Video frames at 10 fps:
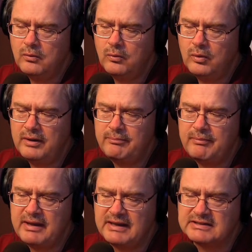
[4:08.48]
What
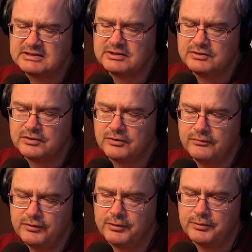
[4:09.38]
makes, in your
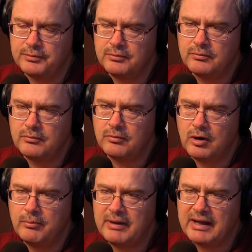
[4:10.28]
view,
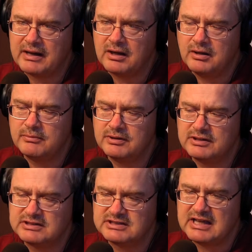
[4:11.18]
Romac Lumber
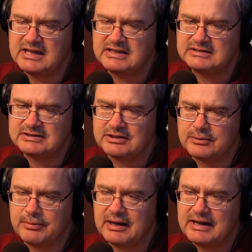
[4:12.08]
designs and
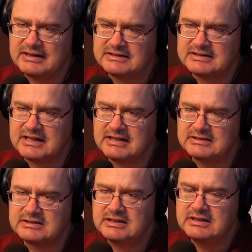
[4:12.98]
their plan
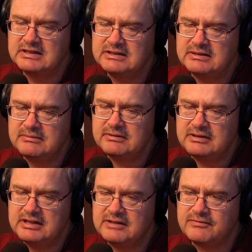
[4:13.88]
designs
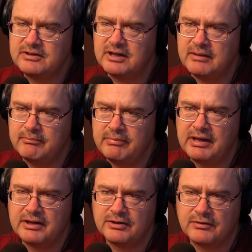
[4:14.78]
different and
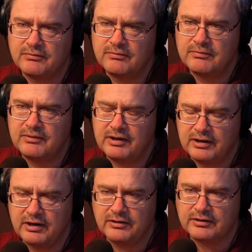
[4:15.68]
better
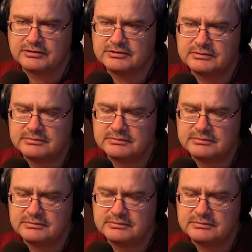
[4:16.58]
than others?